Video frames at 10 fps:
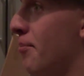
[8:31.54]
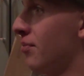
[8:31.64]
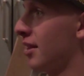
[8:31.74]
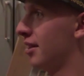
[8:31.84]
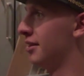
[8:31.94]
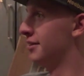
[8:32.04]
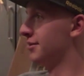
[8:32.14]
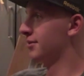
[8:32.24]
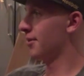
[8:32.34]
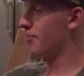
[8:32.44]
Mine didn't.
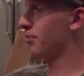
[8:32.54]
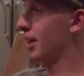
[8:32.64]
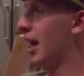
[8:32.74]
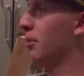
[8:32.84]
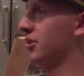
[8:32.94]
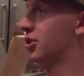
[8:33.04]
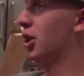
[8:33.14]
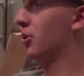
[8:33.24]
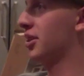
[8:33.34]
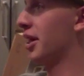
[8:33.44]
But I almost
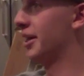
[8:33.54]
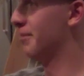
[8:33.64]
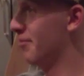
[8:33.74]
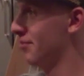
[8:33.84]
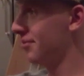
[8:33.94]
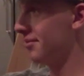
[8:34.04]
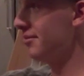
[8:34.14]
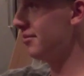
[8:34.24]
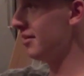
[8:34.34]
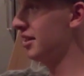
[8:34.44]
choked on it.
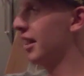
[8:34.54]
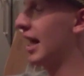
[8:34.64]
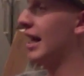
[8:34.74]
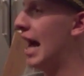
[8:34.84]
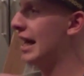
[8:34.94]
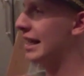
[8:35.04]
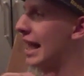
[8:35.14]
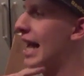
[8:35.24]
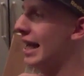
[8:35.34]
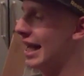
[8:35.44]
I, had a
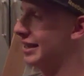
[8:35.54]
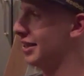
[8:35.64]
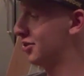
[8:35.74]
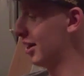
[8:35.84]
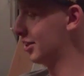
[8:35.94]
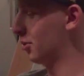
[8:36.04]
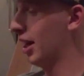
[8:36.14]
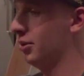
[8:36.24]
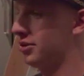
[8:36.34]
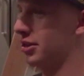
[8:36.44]
gag as I was trying to
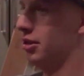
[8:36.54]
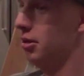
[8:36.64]
swallow it.